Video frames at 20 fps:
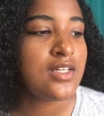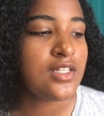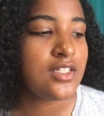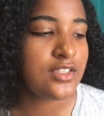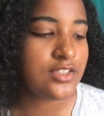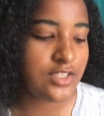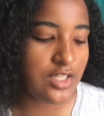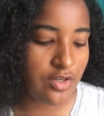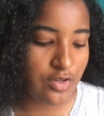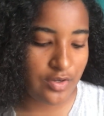
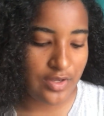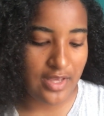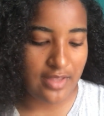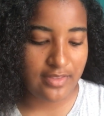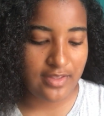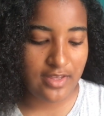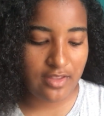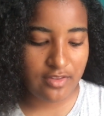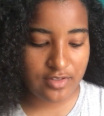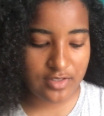So yeah,
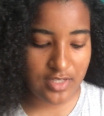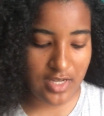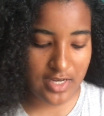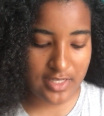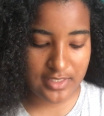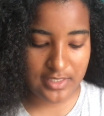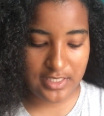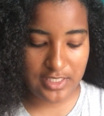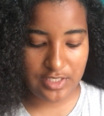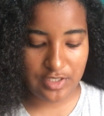the other
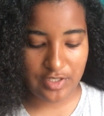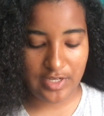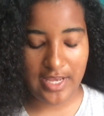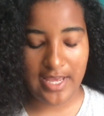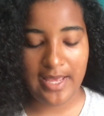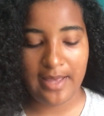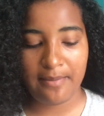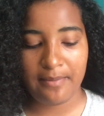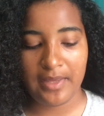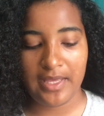science teacher
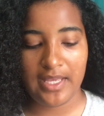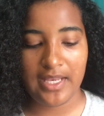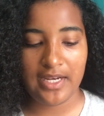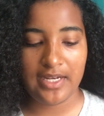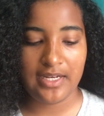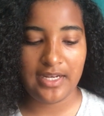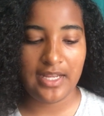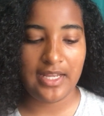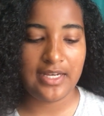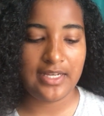came
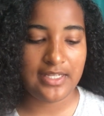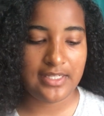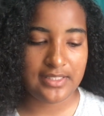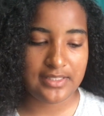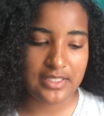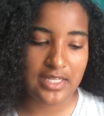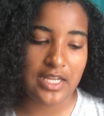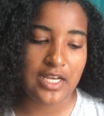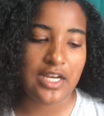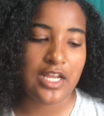in, and he
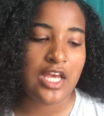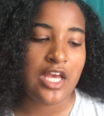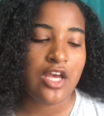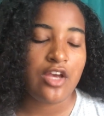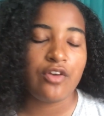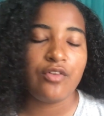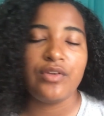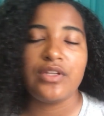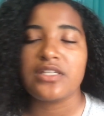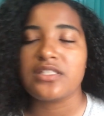said,
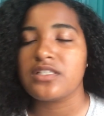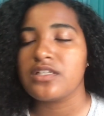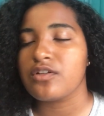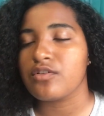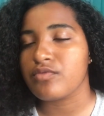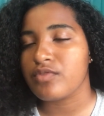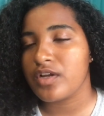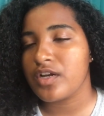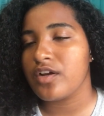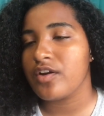we just need to
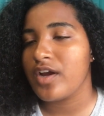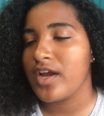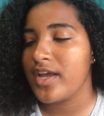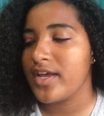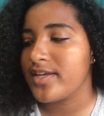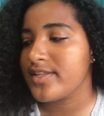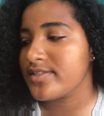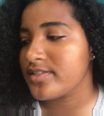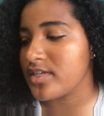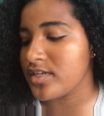run our
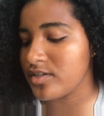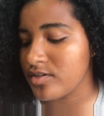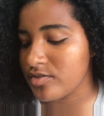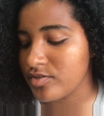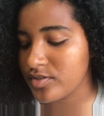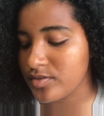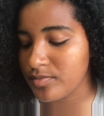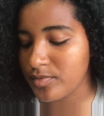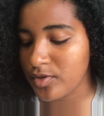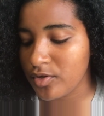hands under
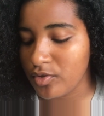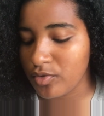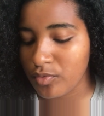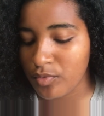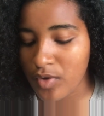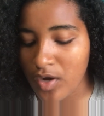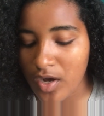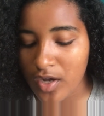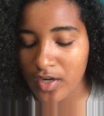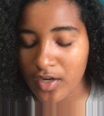some cold
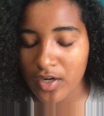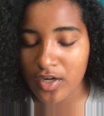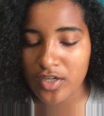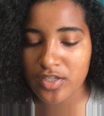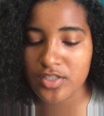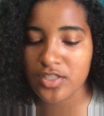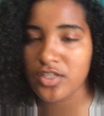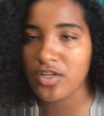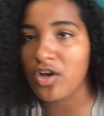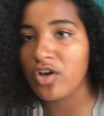water.
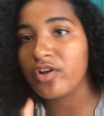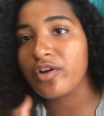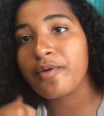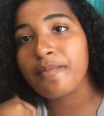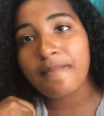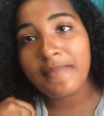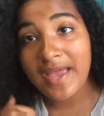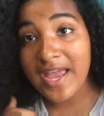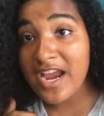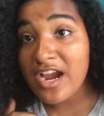She called her
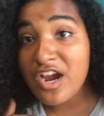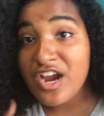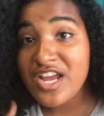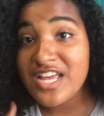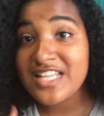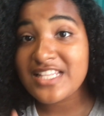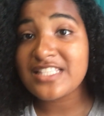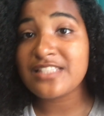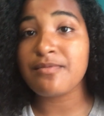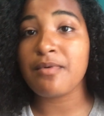
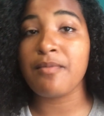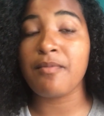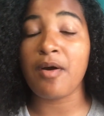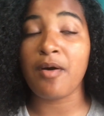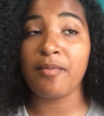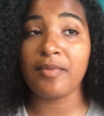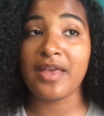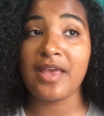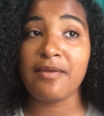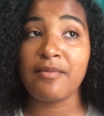parents. My
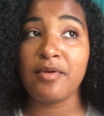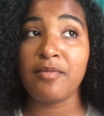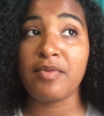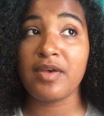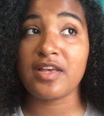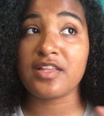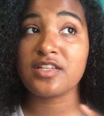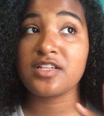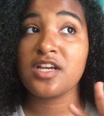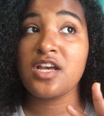mom came and
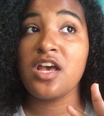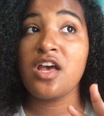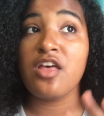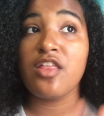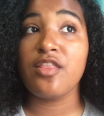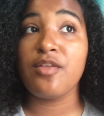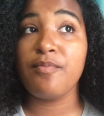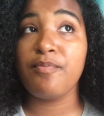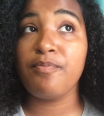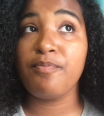picked
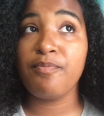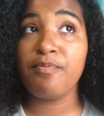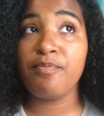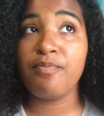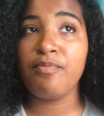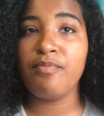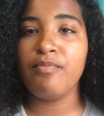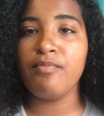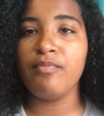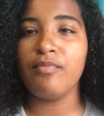the,
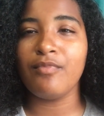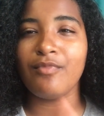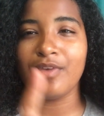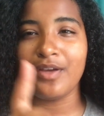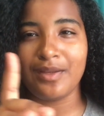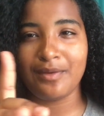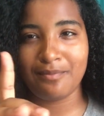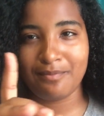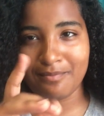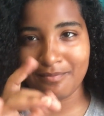
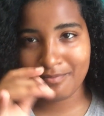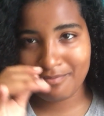wait,